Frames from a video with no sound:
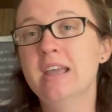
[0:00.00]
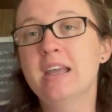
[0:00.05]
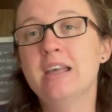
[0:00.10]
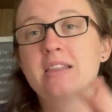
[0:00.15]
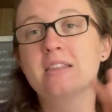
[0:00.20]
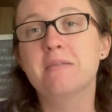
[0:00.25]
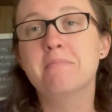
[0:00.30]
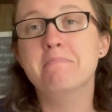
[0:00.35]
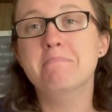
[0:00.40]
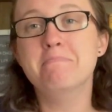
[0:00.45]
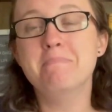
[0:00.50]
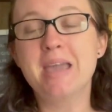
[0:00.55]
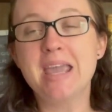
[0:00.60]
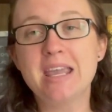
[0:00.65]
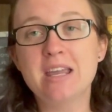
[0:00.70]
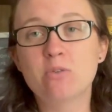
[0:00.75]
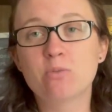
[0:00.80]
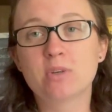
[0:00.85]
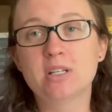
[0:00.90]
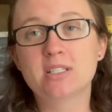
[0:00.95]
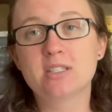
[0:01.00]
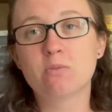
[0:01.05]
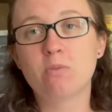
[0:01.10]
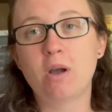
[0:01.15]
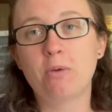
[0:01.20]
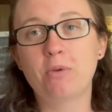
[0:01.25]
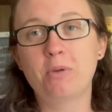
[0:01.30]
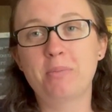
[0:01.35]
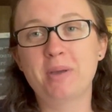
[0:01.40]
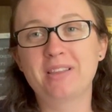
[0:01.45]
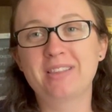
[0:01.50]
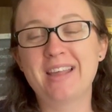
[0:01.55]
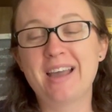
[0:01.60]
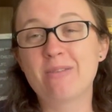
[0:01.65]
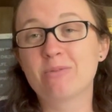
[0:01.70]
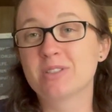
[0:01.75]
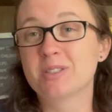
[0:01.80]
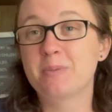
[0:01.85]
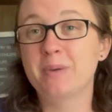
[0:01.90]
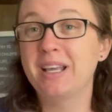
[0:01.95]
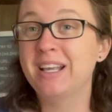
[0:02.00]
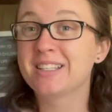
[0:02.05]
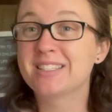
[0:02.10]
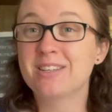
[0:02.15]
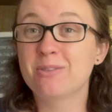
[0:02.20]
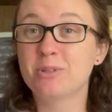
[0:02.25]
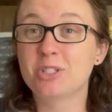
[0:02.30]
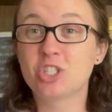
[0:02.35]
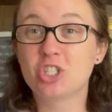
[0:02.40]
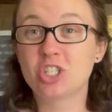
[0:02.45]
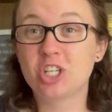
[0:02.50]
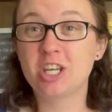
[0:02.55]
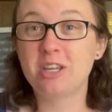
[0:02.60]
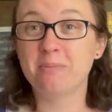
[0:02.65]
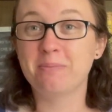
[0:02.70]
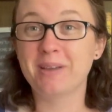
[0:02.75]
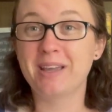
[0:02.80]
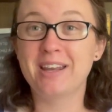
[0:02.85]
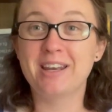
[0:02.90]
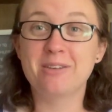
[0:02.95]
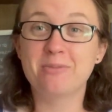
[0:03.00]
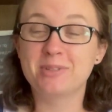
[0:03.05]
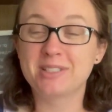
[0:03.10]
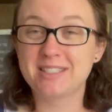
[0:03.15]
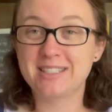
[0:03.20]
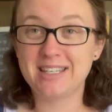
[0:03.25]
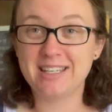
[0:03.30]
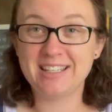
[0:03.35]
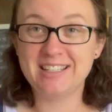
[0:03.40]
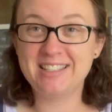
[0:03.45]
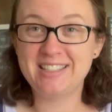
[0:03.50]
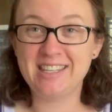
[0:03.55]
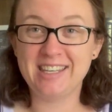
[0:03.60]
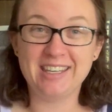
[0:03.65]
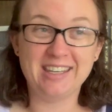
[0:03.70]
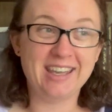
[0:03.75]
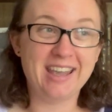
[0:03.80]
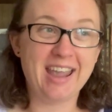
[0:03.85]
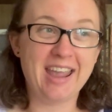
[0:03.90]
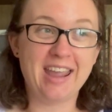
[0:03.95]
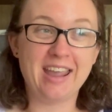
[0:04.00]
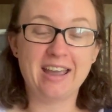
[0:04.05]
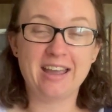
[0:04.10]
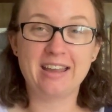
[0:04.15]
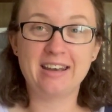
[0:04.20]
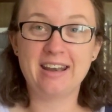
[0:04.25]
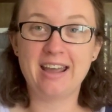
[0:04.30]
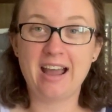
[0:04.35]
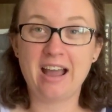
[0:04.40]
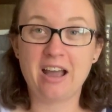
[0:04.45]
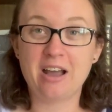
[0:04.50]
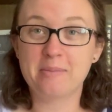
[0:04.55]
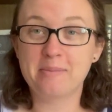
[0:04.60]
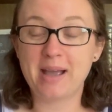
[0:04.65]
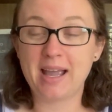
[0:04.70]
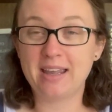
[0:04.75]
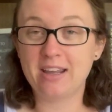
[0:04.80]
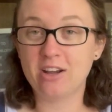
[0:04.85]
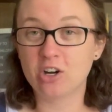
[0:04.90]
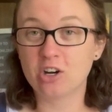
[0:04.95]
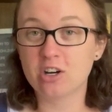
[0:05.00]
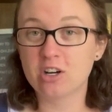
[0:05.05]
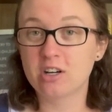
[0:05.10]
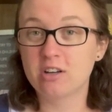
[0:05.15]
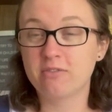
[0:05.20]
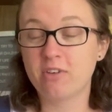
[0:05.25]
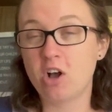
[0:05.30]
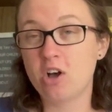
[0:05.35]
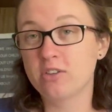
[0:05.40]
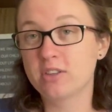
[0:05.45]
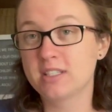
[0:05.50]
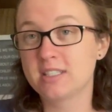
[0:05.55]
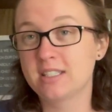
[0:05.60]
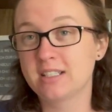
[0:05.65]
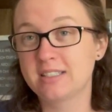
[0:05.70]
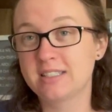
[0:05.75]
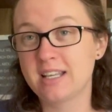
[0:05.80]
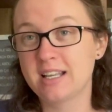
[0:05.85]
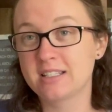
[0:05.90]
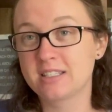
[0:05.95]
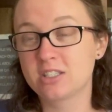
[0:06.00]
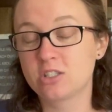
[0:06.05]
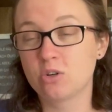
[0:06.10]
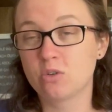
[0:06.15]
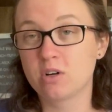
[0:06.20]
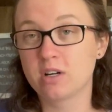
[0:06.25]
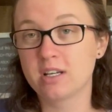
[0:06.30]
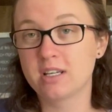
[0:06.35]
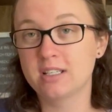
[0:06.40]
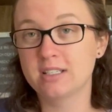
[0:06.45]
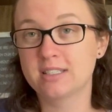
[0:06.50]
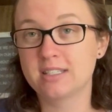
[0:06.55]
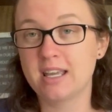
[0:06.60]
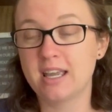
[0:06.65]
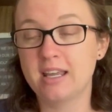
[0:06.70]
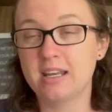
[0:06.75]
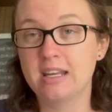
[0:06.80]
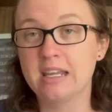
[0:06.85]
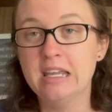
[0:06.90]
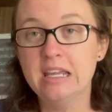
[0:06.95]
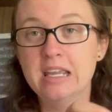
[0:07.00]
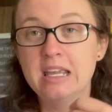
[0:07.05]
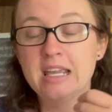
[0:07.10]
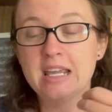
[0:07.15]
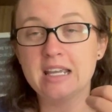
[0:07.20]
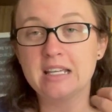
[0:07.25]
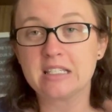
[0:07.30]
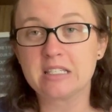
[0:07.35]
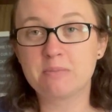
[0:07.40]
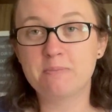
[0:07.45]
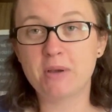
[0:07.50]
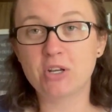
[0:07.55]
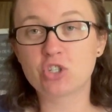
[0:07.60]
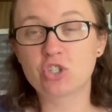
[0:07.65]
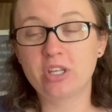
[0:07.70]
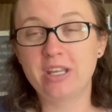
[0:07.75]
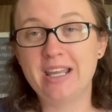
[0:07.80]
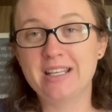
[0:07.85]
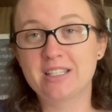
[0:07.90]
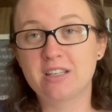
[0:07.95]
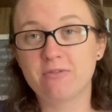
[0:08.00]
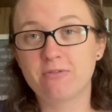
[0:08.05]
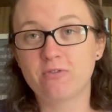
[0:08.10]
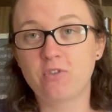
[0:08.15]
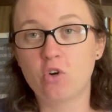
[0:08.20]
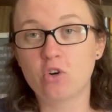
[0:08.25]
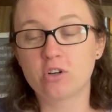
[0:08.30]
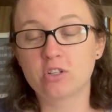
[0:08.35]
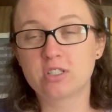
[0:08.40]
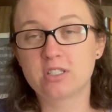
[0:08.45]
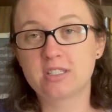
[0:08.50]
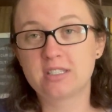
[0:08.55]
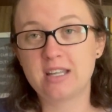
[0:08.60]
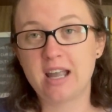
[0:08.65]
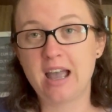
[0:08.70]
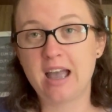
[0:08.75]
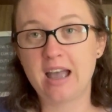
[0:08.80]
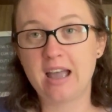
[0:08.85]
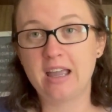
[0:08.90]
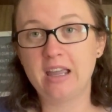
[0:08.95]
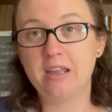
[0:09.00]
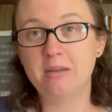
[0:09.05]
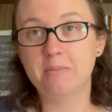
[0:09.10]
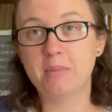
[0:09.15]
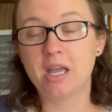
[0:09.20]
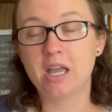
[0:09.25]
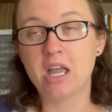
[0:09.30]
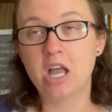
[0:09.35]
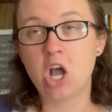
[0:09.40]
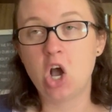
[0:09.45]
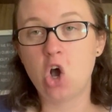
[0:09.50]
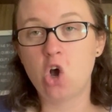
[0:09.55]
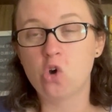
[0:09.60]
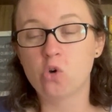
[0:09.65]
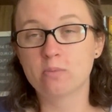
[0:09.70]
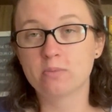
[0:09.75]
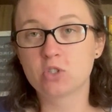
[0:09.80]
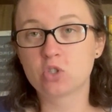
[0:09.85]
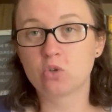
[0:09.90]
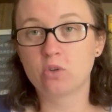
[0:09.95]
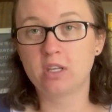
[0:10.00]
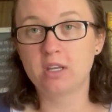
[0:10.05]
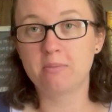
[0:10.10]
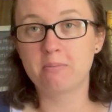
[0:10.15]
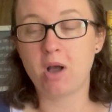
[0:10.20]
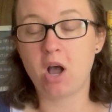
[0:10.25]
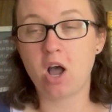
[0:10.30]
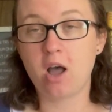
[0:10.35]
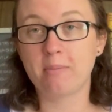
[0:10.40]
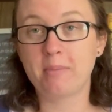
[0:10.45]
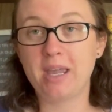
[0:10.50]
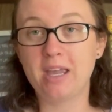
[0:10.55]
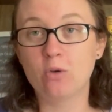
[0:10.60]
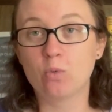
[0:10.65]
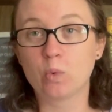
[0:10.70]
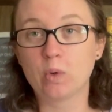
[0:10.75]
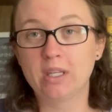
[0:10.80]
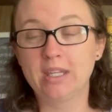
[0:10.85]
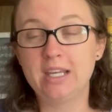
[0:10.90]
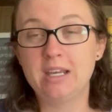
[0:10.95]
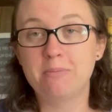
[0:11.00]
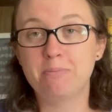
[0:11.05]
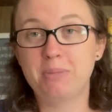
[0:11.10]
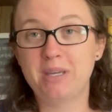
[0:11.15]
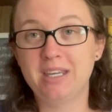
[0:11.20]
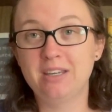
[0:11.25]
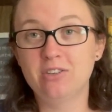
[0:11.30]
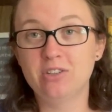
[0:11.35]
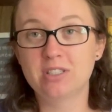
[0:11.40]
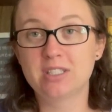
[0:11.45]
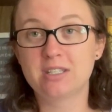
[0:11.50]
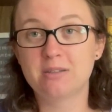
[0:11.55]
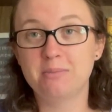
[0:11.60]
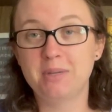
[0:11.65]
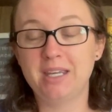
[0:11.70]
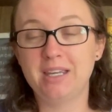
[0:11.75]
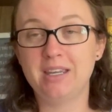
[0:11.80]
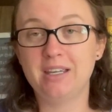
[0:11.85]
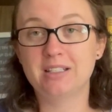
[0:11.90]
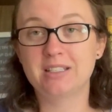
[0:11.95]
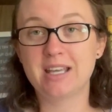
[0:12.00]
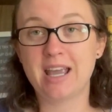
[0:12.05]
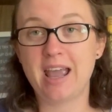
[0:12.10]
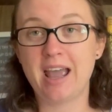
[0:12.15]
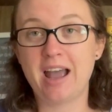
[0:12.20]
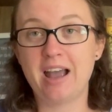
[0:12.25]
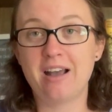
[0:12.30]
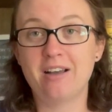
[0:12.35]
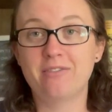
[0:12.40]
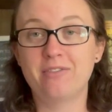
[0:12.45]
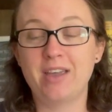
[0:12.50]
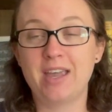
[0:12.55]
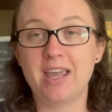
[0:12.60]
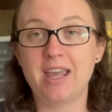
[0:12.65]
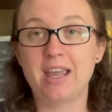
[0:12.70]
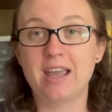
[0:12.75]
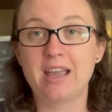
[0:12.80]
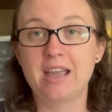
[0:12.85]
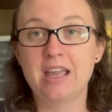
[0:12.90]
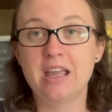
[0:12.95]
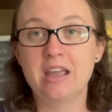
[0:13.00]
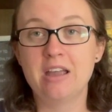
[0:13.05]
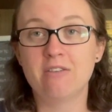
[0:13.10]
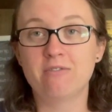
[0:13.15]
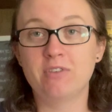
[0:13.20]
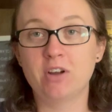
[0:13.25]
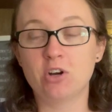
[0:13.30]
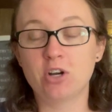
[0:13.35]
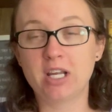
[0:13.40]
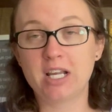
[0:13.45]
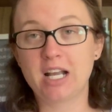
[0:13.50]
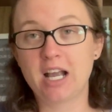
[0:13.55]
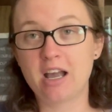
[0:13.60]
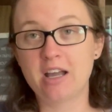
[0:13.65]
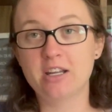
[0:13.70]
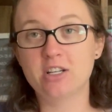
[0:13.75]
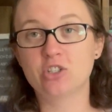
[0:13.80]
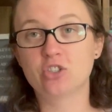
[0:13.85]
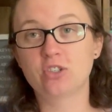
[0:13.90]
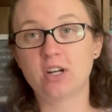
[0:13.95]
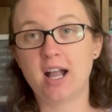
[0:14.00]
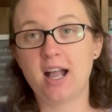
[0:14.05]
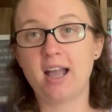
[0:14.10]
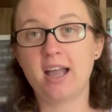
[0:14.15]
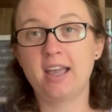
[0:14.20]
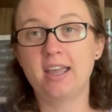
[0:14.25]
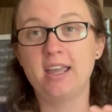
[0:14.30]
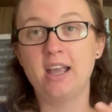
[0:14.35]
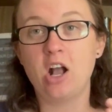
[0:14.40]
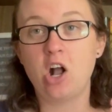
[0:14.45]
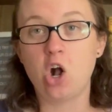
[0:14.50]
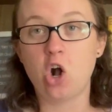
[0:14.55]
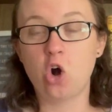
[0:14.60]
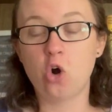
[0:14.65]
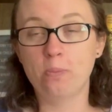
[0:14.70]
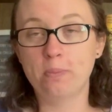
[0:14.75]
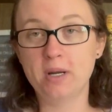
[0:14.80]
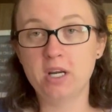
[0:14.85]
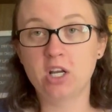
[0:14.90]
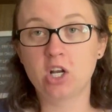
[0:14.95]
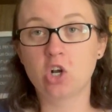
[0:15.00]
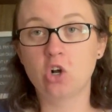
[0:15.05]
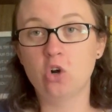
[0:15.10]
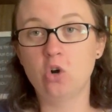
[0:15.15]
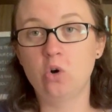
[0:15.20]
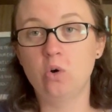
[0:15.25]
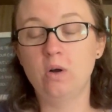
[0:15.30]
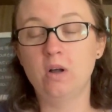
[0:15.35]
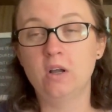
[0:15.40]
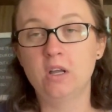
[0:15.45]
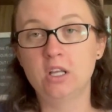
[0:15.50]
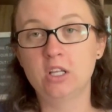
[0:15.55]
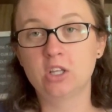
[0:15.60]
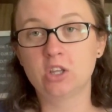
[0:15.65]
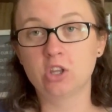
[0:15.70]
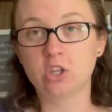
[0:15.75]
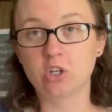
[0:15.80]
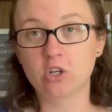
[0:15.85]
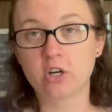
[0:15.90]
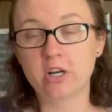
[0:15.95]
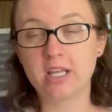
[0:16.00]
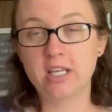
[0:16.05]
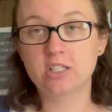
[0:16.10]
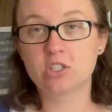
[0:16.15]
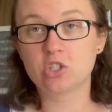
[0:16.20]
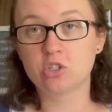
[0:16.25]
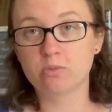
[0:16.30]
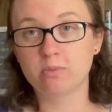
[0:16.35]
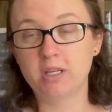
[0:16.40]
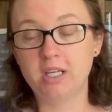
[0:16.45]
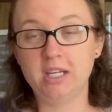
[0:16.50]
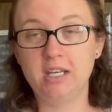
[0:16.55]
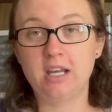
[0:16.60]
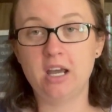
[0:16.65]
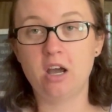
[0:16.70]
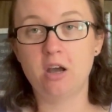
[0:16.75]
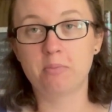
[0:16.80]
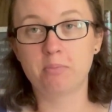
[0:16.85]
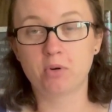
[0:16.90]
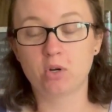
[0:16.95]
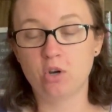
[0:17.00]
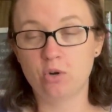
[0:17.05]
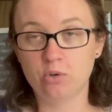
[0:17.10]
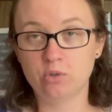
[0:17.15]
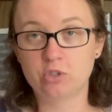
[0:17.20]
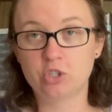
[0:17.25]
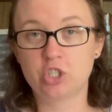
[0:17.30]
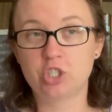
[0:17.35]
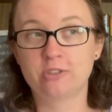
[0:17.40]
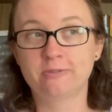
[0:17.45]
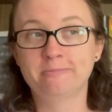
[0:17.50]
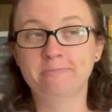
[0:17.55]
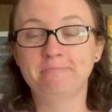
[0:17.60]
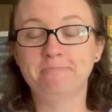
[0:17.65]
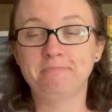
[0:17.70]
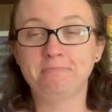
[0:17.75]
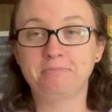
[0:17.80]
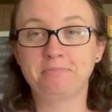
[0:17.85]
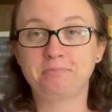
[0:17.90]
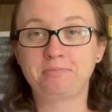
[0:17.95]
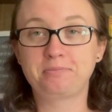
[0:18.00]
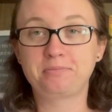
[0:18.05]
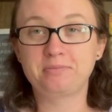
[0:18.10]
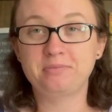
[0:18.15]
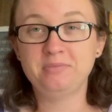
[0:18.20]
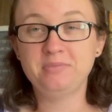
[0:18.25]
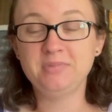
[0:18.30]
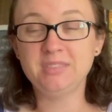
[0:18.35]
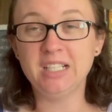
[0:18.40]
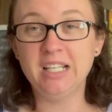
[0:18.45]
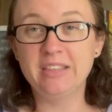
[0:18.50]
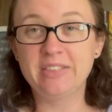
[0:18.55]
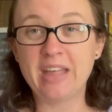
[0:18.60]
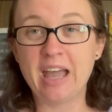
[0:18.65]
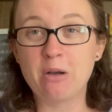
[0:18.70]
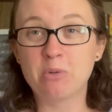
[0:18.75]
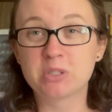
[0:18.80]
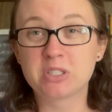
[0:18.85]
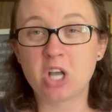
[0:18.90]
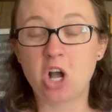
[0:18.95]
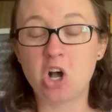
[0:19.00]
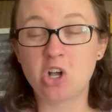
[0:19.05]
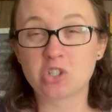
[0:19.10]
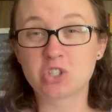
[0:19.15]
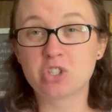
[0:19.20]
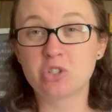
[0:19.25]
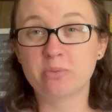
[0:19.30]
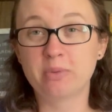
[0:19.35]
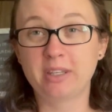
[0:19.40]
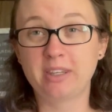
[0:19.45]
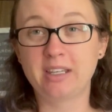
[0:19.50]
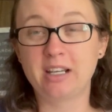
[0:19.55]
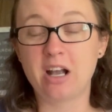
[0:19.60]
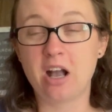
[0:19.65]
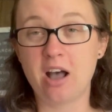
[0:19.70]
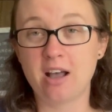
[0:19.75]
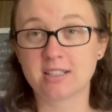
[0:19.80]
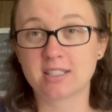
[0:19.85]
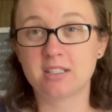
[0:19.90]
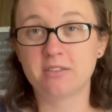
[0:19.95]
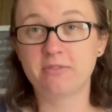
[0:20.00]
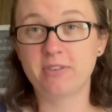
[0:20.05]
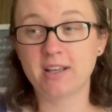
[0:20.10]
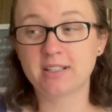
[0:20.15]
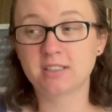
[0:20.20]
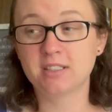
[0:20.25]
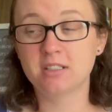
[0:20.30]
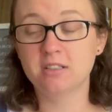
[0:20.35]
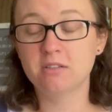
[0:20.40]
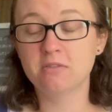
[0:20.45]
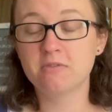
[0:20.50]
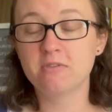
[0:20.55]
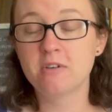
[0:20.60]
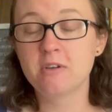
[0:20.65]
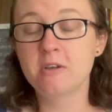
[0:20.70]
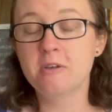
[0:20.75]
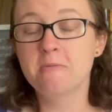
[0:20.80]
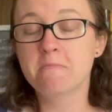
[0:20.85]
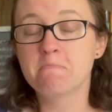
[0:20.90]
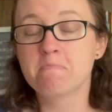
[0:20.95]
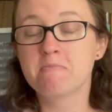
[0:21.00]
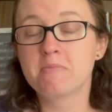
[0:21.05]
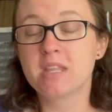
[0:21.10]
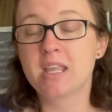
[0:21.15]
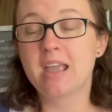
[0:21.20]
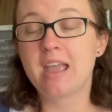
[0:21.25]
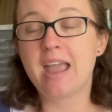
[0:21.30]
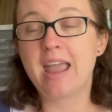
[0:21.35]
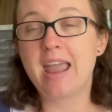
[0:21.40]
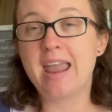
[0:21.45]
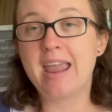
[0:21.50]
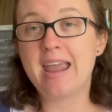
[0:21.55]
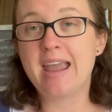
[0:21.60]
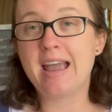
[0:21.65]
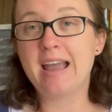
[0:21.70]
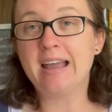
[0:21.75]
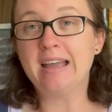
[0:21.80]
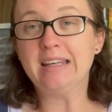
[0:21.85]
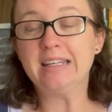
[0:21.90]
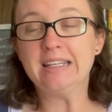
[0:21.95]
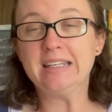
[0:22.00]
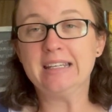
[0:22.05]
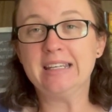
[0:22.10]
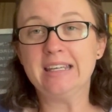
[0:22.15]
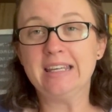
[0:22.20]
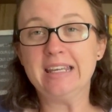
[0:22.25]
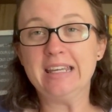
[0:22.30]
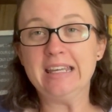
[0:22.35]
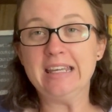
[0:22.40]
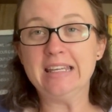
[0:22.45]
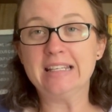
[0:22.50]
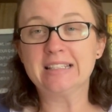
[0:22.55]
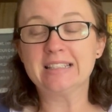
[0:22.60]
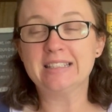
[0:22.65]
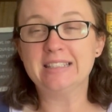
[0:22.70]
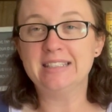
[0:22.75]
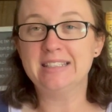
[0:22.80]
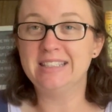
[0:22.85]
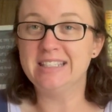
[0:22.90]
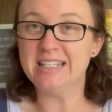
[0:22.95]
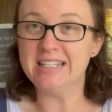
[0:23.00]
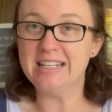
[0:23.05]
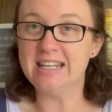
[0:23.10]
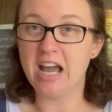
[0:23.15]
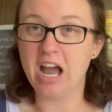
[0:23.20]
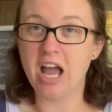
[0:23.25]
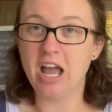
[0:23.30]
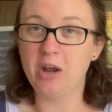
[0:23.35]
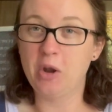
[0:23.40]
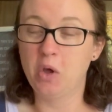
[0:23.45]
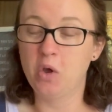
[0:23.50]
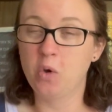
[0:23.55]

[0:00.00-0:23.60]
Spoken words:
The main reason why we picked that was because it was cheap and it was easy, and I heard of all the success stories, and especially as a first-time homeschooling mom, it really appealed to me to have a very cut and dry, open and go learning to read approach that was also really cost effective, and it did not